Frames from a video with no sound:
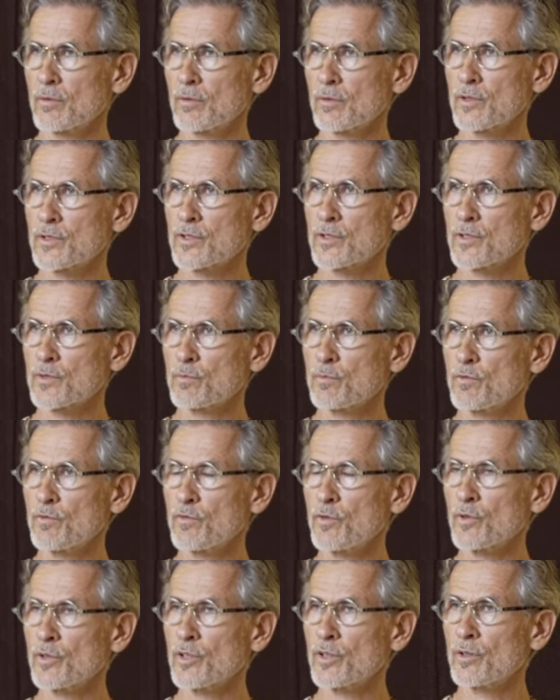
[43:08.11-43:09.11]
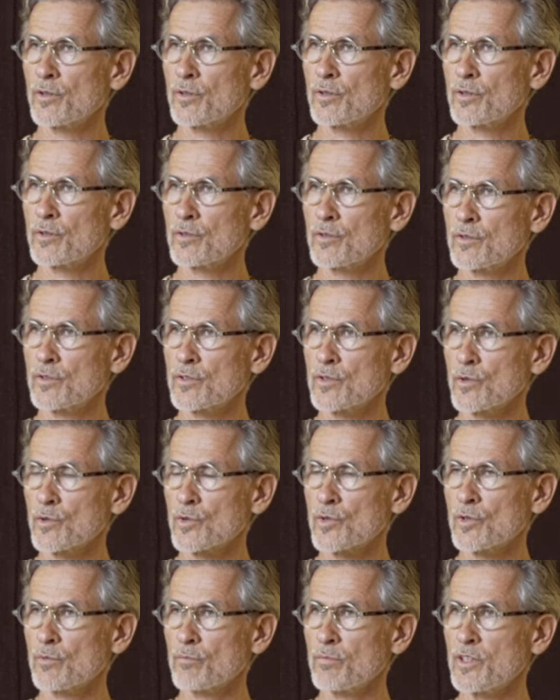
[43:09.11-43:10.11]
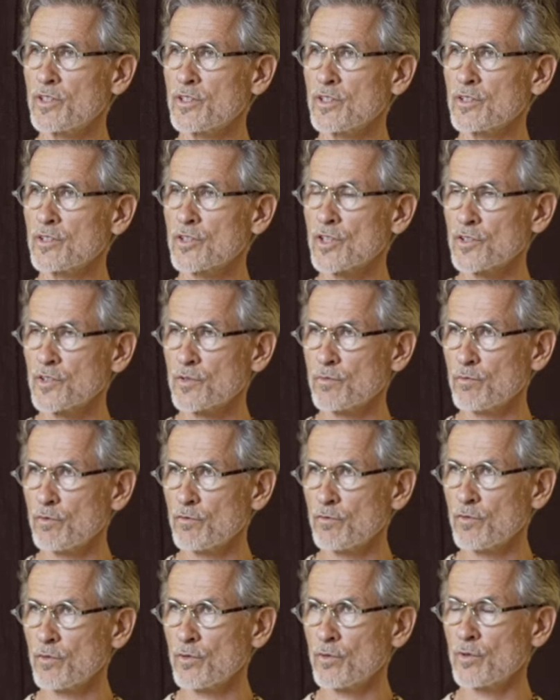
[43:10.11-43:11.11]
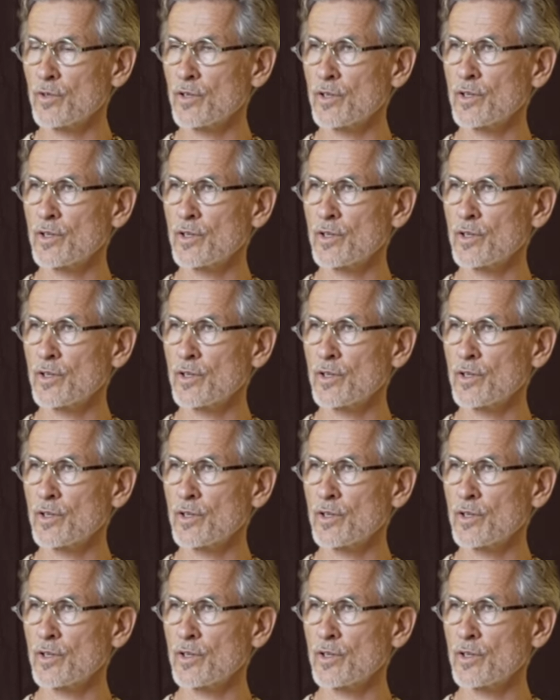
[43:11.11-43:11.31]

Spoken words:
This is before the social media, just before.